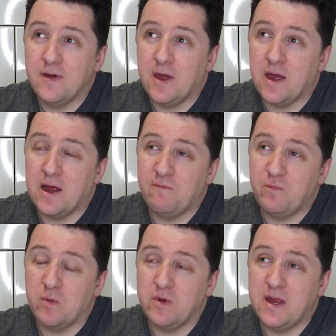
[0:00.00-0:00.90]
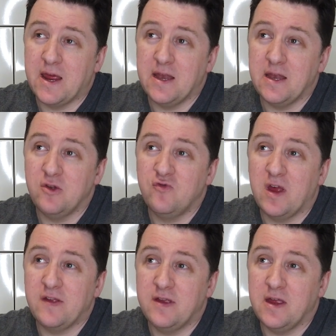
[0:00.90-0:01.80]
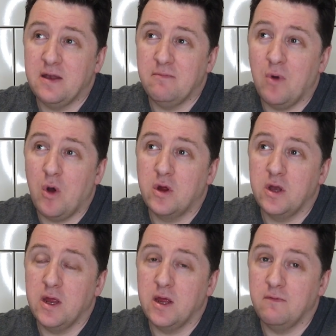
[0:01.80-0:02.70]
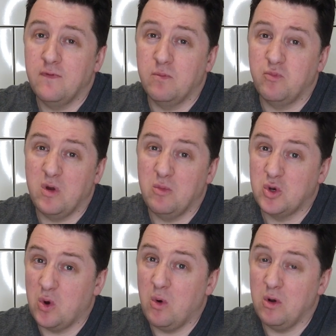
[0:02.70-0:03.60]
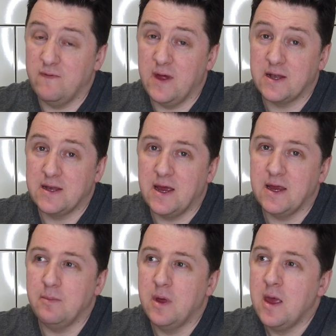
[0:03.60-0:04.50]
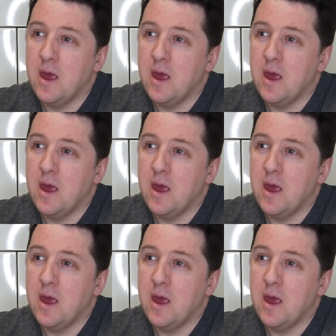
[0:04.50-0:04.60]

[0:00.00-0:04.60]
I've probably taken an interest in marketing for pretty much all of that time.